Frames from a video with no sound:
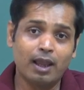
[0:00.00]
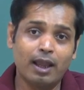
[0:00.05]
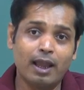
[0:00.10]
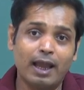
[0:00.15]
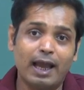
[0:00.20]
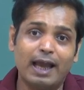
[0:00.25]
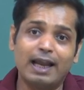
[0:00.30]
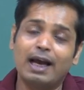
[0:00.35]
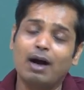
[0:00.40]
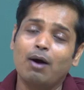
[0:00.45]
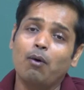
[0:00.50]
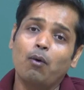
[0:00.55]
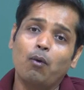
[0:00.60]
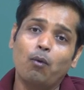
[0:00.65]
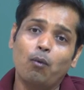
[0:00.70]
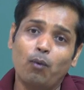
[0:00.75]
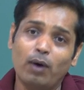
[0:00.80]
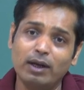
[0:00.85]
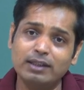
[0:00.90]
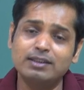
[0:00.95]
And
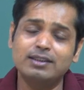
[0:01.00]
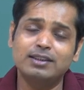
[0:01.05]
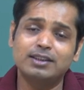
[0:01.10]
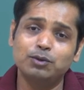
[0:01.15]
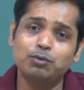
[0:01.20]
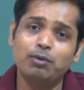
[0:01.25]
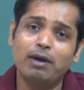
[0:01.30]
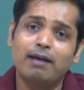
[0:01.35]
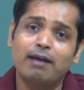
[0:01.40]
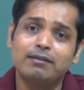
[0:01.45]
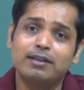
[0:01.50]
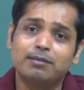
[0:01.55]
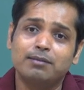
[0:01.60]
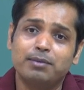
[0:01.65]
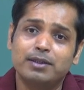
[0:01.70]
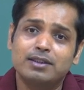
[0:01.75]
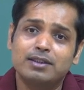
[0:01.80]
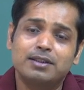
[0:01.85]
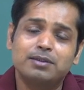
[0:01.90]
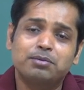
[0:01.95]
once you have that
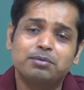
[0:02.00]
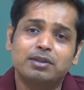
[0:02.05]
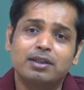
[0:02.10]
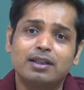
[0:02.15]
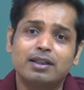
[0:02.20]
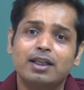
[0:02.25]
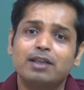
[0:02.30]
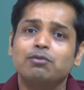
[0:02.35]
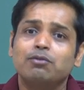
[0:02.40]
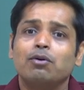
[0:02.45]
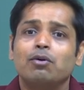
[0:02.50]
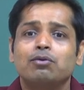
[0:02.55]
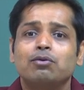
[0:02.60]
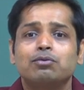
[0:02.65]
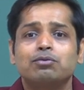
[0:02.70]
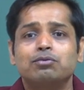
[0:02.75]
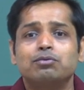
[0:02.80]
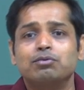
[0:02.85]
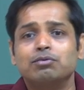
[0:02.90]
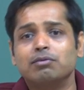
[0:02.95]
prescription, then you go
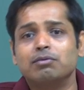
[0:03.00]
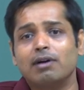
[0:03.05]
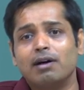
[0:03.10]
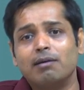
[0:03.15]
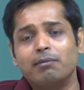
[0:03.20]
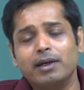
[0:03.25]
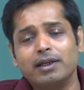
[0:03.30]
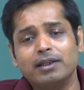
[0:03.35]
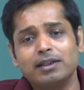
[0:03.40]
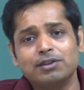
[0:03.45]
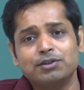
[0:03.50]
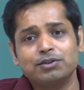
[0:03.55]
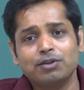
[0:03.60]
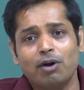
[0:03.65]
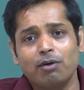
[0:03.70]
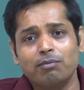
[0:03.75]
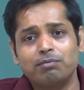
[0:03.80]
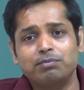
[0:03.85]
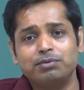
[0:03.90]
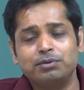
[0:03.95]
to a medical
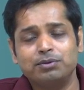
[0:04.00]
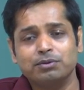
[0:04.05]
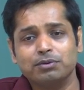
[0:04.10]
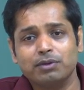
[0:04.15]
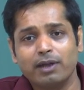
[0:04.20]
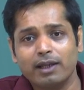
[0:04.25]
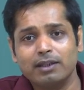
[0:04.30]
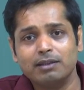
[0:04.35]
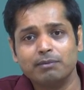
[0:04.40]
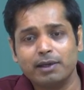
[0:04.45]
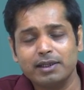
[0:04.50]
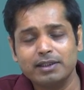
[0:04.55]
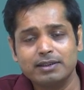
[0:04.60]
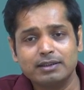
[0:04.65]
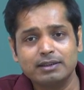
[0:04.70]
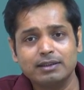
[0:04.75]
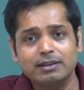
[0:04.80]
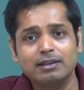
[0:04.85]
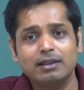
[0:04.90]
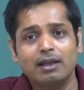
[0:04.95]
shop, you get the
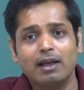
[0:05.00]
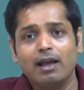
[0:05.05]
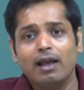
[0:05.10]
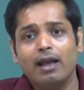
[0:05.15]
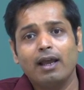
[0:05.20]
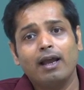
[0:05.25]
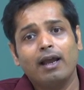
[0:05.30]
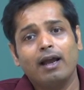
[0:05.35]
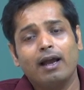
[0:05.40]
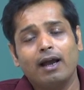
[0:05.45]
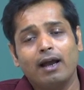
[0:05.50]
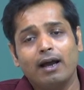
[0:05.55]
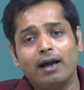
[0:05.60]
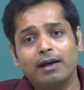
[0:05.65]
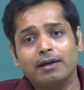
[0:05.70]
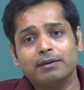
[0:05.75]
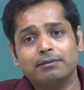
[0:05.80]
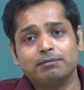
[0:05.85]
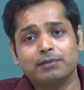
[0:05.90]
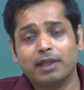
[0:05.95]
medicine,
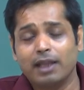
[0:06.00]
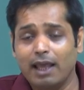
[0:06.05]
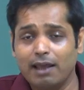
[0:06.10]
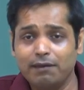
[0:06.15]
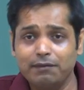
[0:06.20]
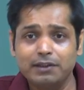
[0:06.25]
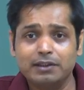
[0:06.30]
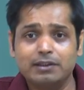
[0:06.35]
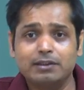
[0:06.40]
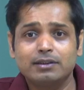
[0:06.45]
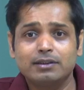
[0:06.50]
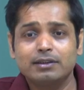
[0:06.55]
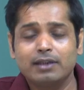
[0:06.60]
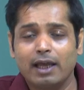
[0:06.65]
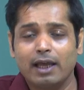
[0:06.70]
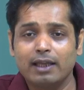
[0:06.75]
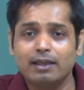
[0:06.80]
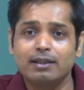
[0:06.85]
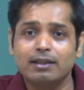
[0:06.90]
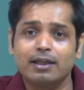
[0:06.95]
then have it,
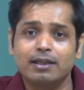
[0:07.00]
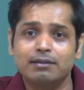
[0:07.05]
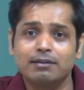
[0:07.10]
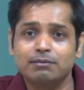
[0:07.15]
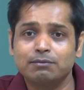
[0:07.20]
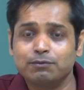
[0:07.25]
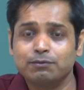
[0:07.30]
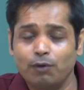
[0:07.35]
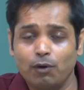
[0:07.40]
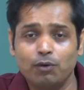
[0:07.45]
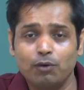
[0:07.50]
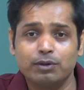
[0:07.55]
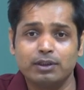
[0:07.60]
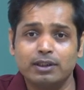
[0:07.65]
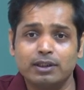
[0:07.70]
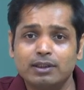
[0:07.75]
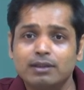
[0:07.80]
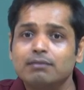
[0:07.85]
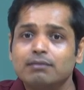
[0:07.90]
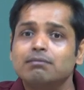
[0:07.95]
and then follow
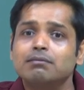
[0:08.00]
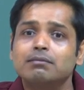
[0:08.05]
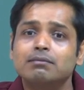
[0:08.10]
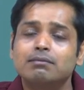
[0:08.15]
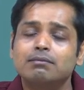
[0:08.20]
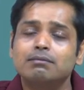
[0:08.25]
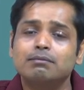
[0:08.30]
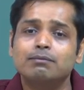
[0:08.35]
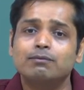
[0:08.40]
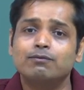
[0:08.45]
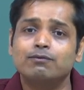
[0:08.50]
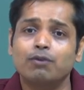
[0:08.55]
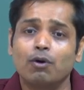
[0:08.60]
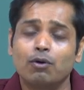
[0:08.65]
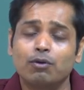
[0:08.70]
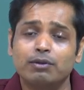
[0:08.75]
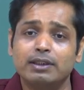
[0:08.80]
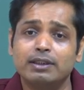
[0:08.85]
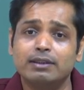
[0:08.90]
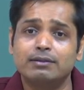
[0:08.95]
the
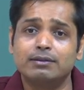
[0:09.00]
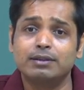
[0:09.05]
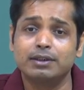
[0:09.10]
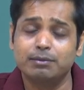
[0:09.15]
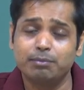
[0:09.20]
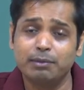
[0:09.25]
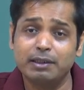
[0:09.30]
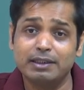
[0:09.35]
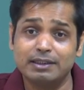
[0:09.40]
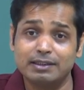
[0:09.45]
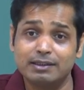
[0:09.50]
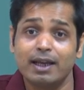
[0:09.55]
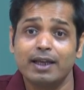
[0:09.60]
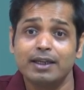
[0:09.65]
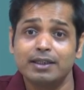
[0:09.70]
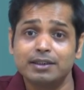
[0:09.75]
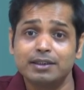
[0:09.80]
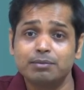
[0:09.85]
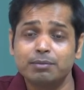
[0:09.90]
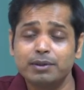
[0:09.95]
treatment, design
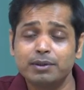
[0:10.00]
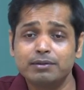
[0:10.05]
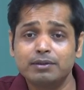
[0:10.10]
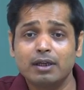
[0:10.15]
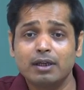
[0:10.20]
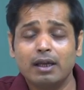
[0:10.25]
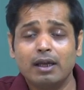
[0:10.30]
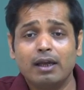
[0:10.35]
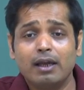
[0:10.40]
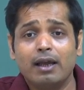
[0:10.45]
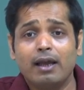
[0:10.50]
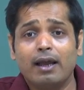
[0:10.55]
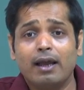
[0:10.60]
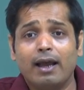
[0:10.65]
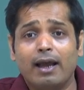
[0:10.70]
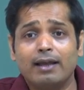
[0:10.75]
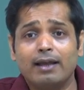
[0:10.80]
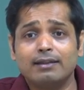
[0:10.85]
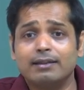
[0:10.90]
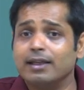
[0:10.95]
treatment,
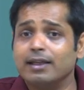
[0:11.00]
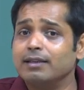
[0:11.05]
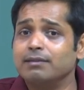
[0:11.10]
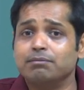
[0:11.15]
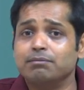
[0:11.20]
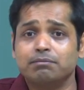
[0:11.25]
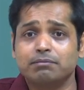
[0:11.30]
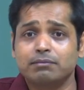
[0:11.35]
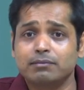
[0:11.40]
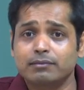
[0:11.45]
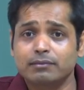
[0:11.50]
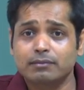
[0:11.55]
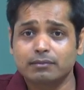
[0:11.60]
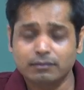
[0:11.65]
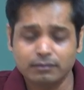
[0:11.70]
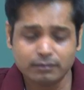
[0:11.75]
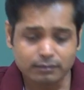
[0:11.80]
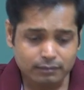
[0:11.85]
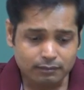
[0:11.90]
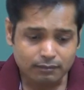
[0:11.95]
and then
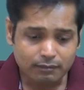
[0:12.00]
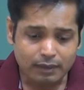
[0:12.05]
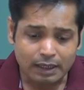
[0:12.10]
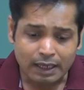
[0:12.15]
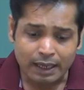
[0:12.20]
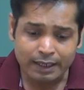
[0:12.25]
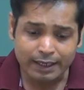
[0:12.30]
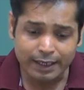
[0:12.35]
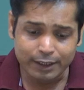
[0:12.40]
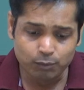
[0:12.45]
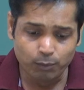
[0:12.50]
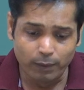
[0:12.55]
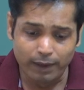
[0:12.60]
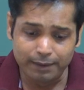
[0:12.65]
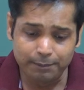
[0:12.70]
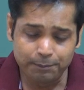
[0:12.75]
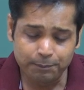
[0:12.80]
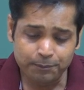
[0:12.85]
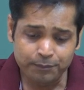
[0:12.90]
get well.